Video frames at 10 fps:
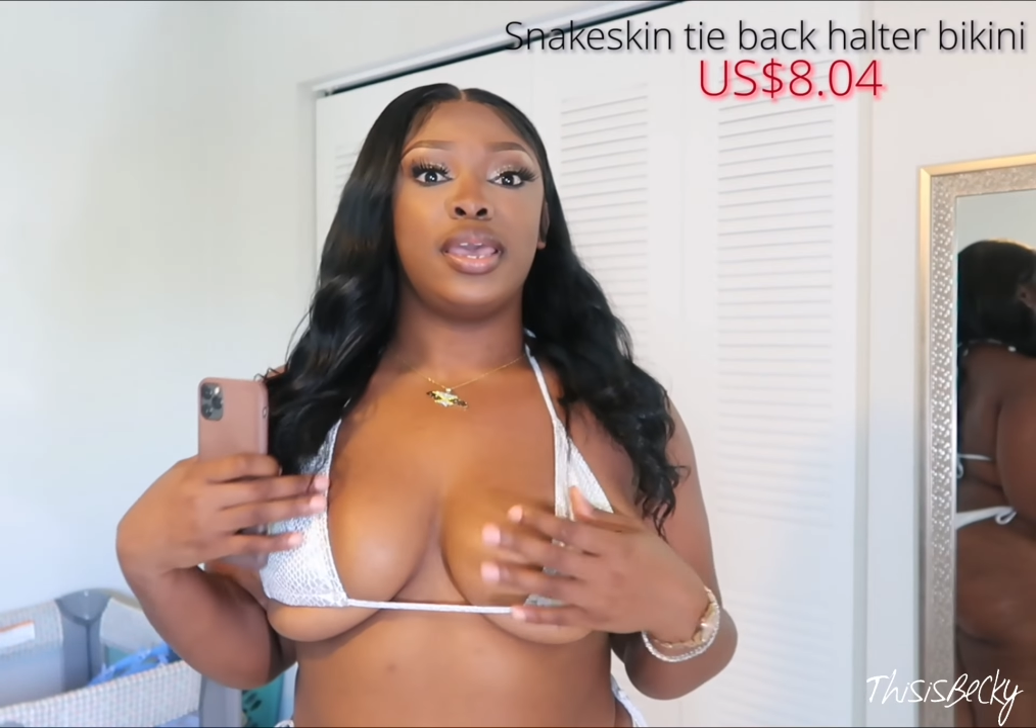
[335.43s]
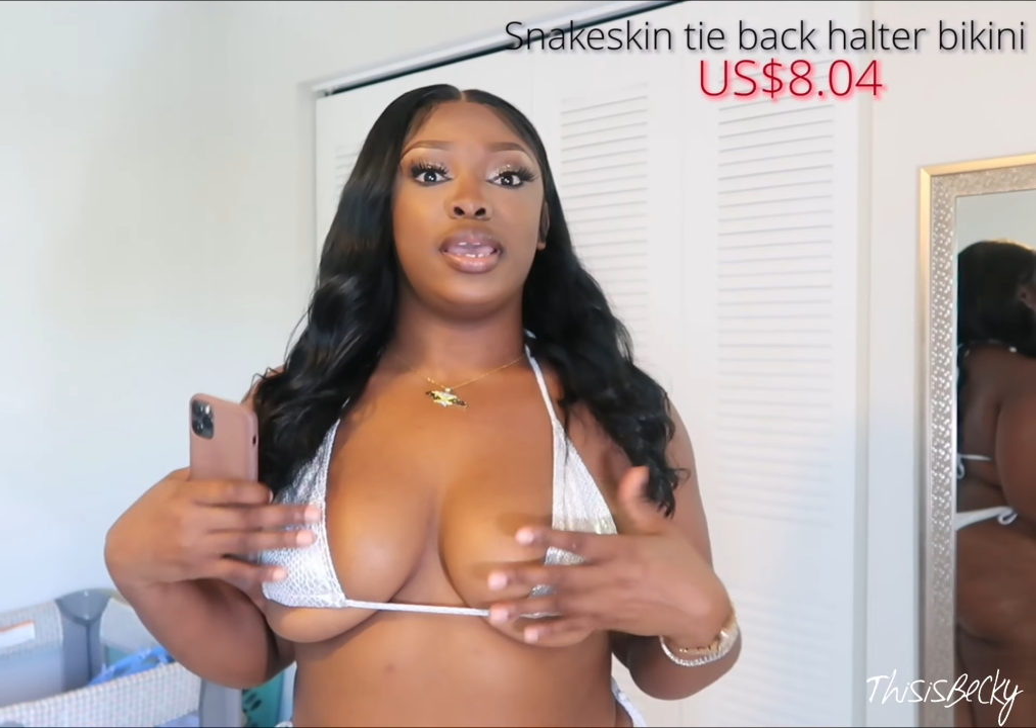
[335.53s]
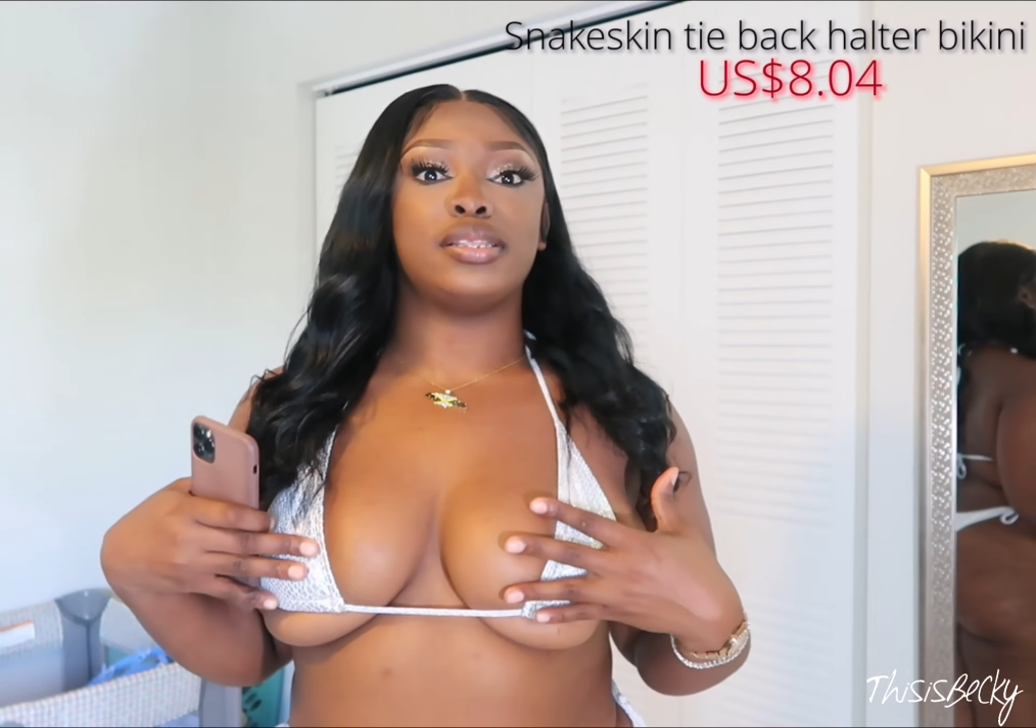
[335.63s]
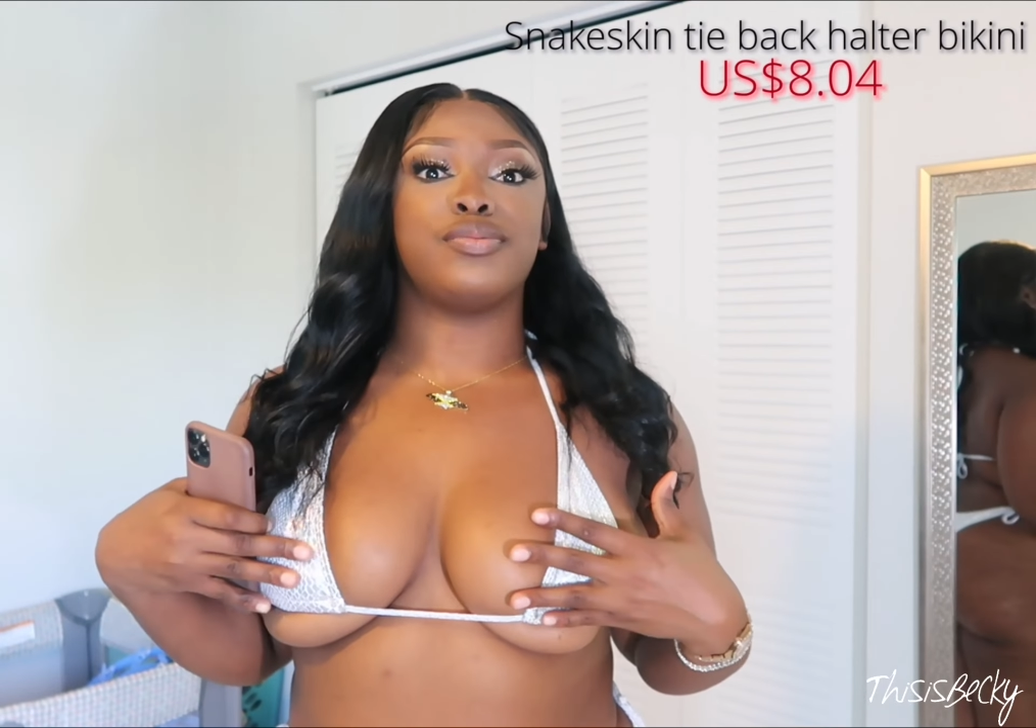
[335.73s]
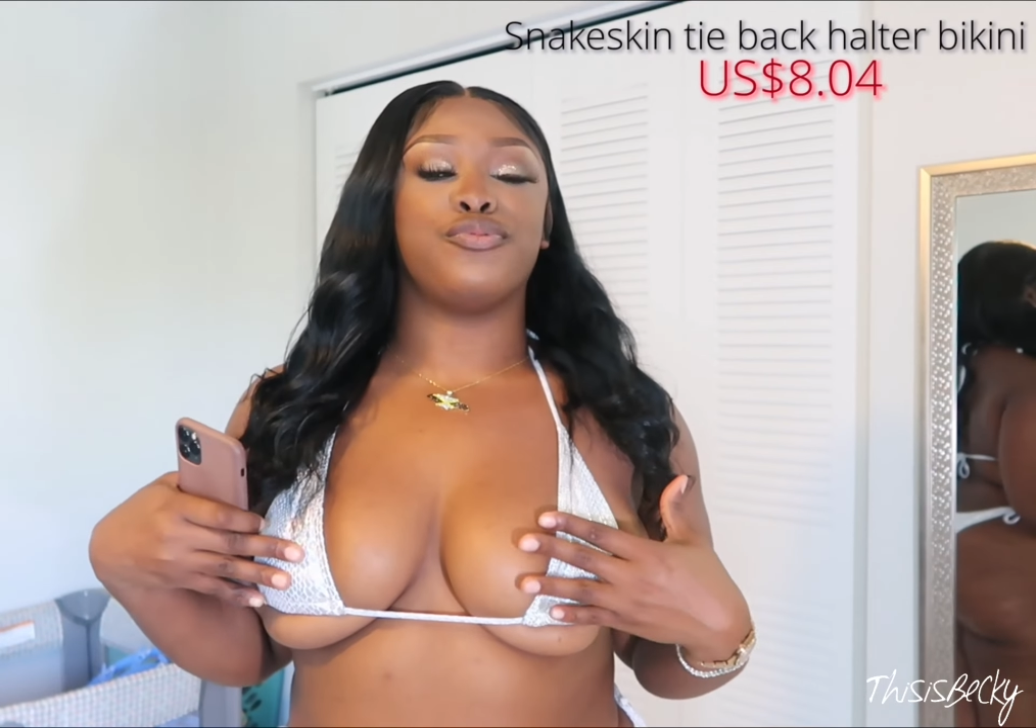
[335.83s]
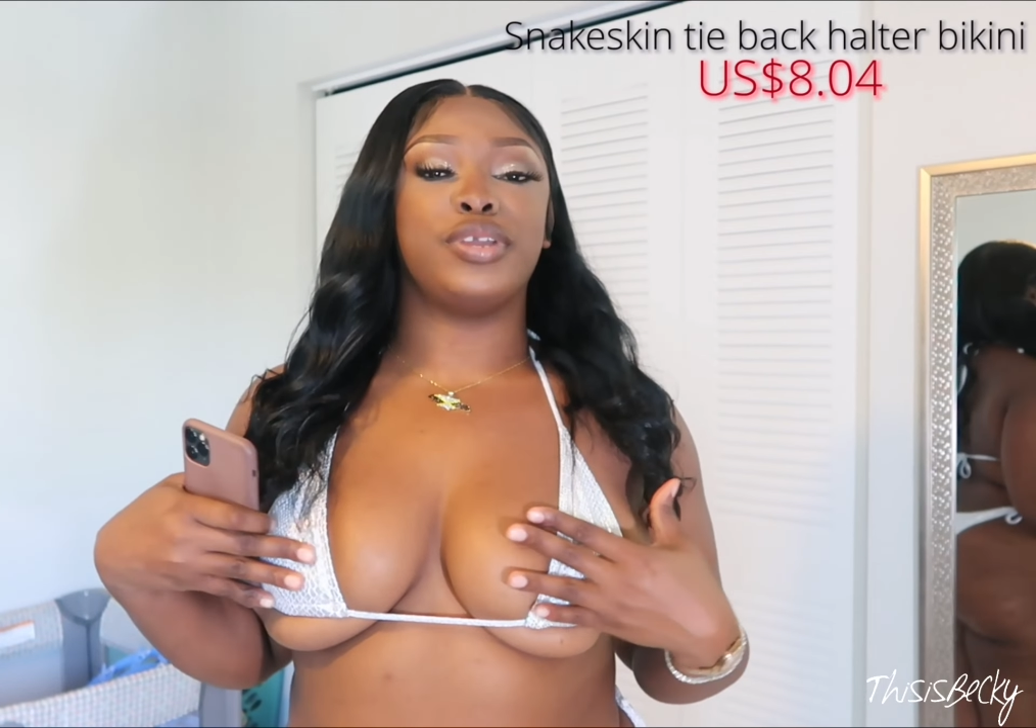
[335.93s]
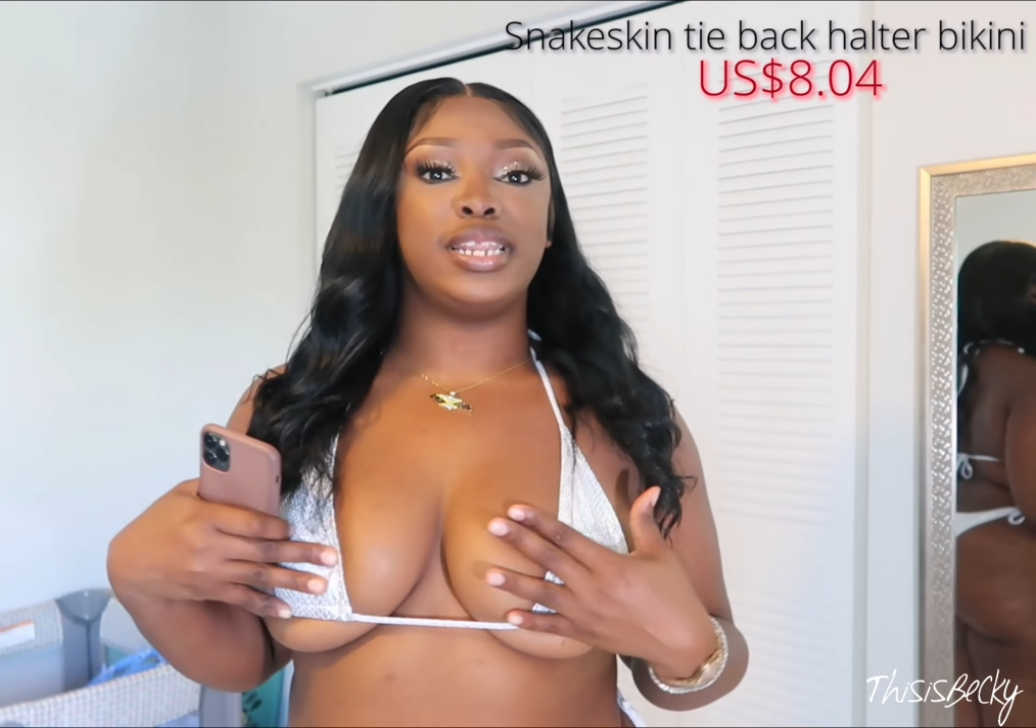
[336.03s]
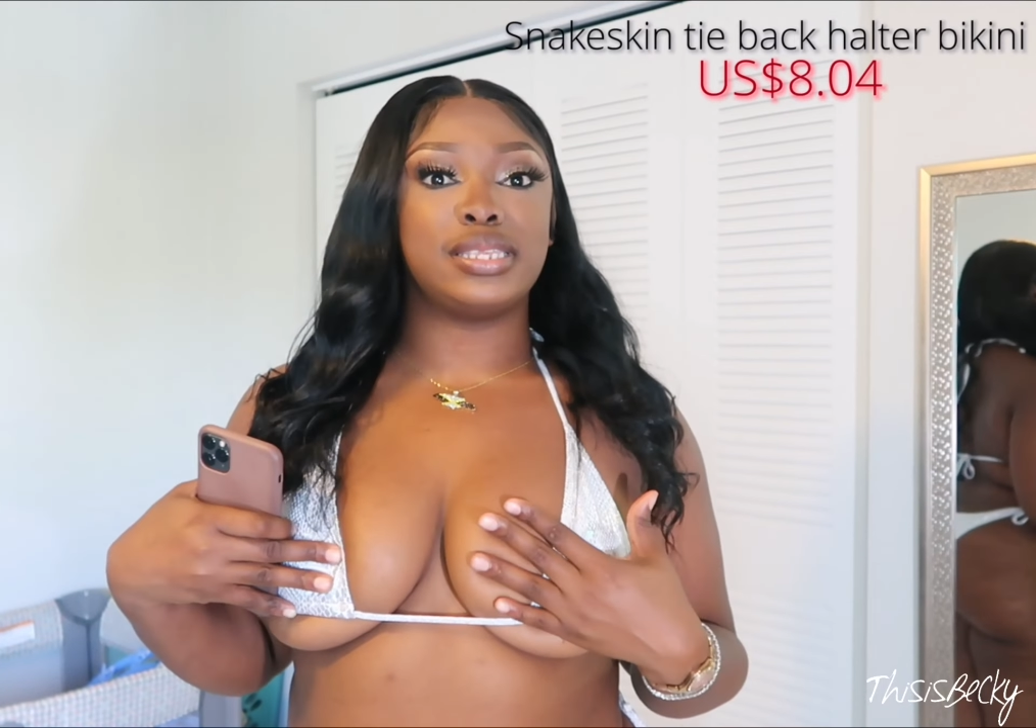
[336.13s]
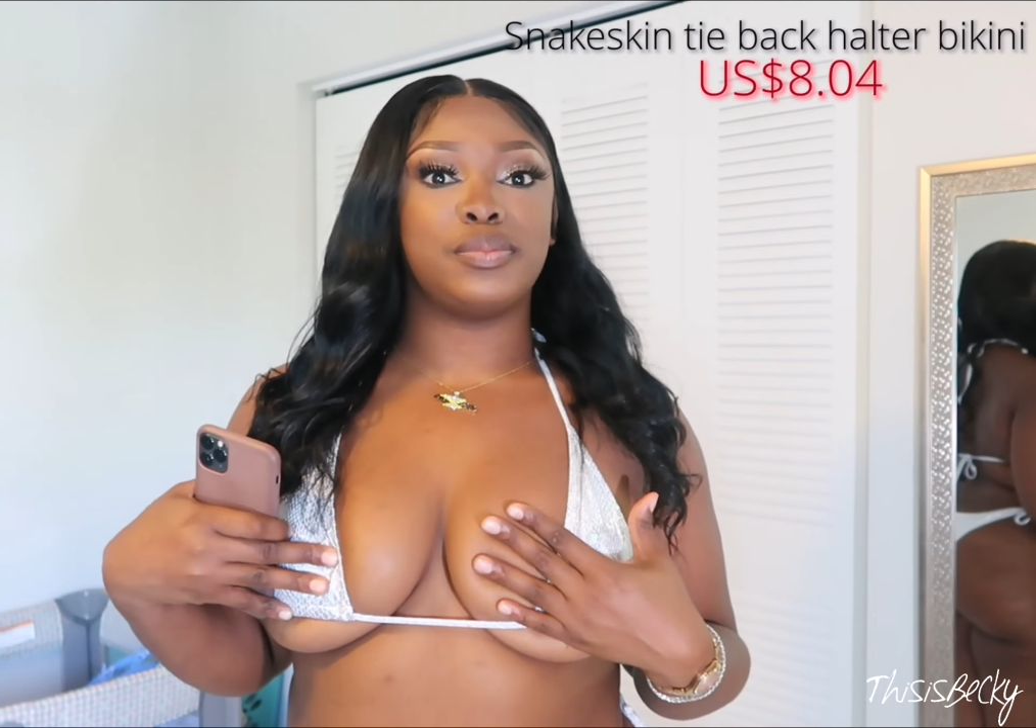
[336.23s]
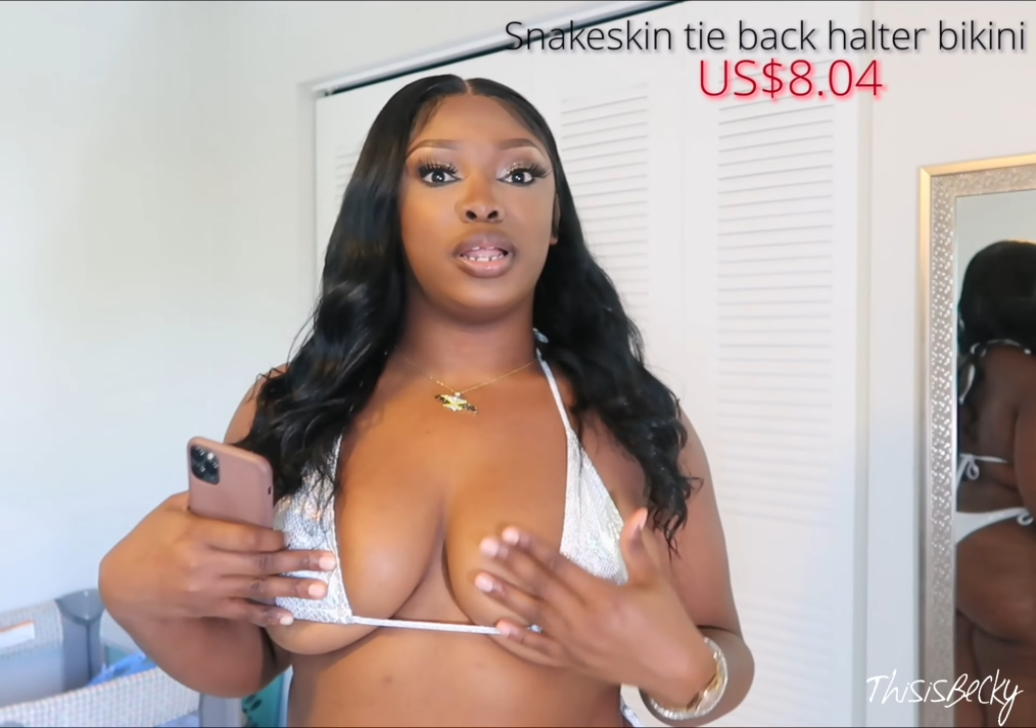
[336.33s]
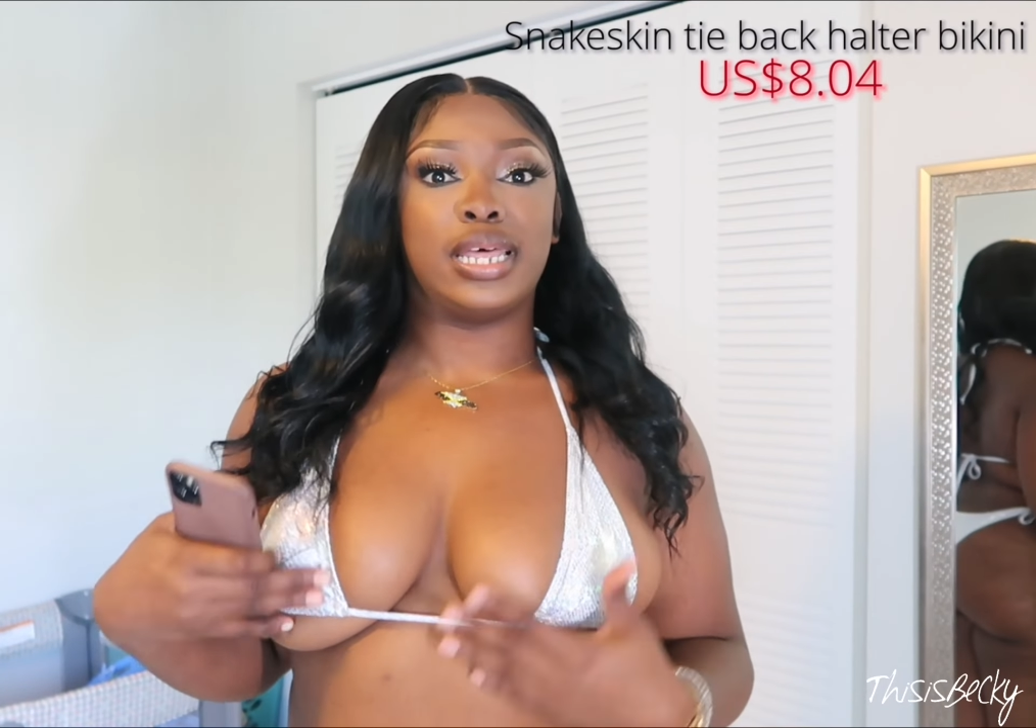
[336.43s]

It's really small